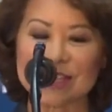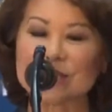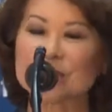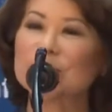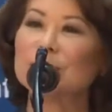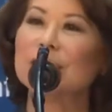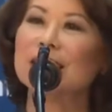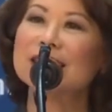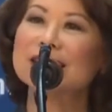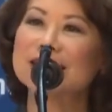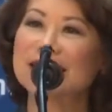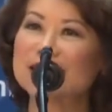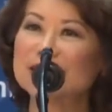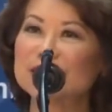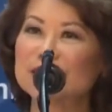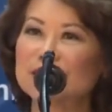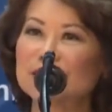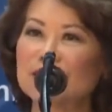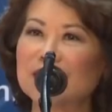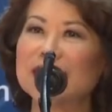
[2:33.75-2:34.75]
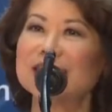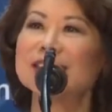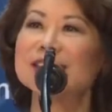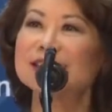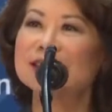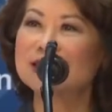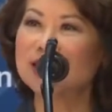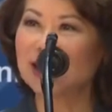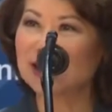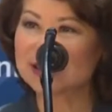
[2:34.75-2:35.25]
to identify
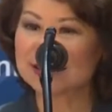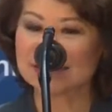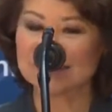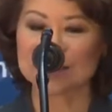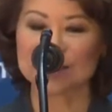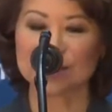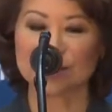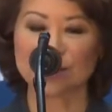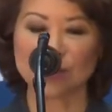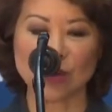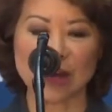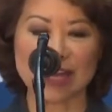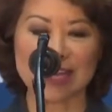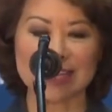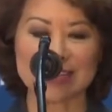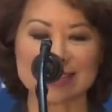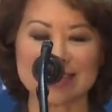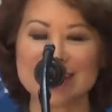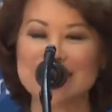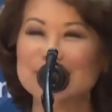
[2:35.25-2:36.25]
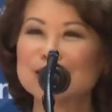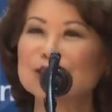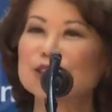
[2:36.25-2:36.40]
dozens of ways